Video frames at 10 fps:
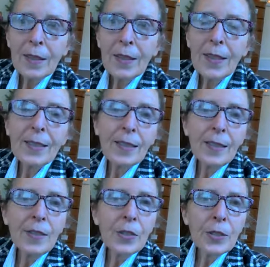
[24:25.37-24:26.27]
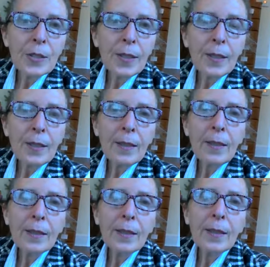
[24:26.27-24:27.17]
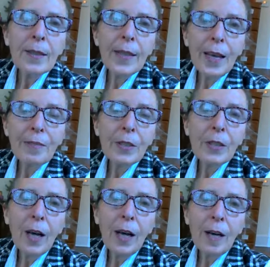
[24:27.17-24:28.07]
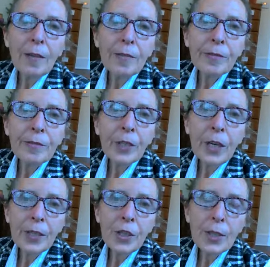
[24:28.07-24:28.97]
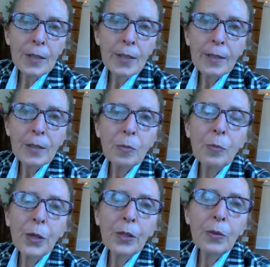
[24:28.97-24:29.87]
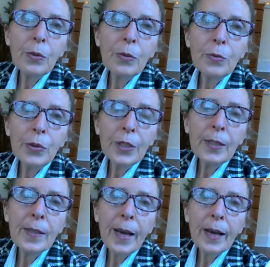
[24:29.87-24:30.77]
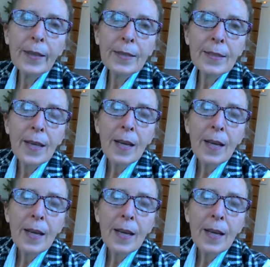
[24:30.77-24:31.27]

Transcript: It's an interesting level of consciousness when you realize